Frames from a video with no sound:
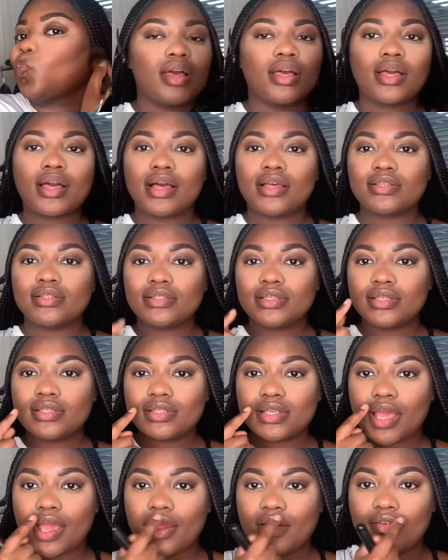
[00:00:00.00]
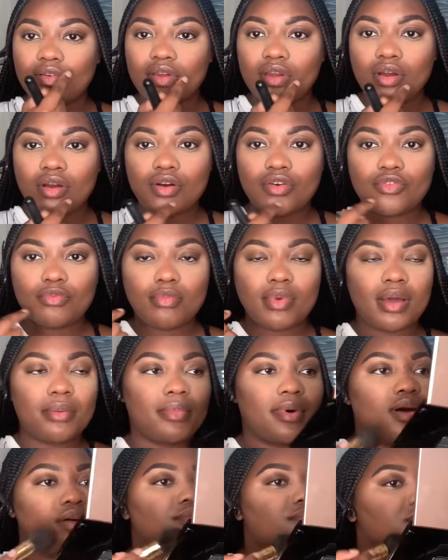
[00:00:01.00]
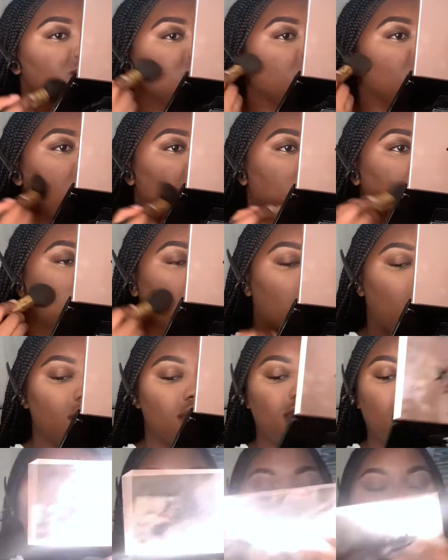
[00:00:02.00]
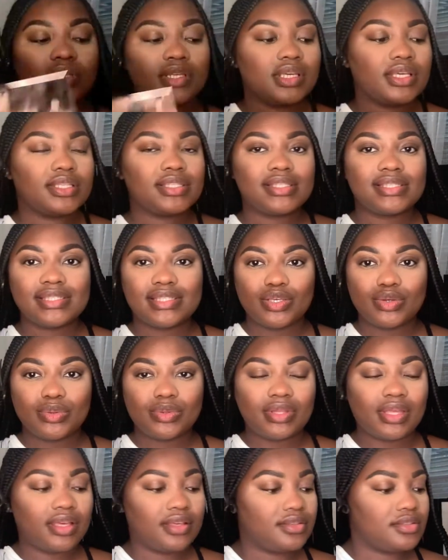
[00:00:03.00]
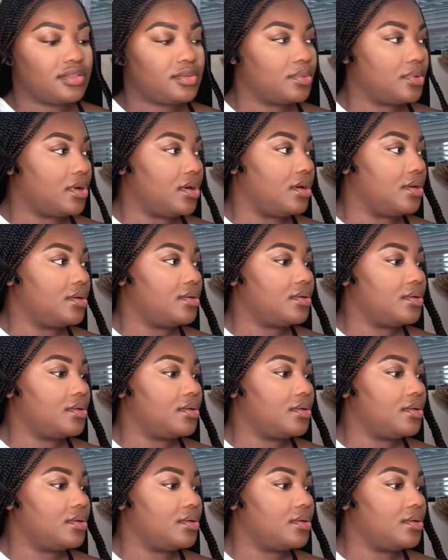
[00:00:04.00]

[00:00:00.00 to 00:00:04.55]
Guys, this area of my mouth is quite dark, so I'm going to conceal that as well.